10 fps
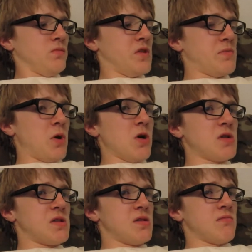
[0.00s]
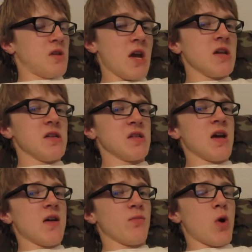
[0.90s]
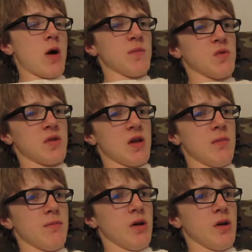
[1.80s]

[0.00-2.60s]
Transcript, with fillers: Spurs, KD's going to have problems with them,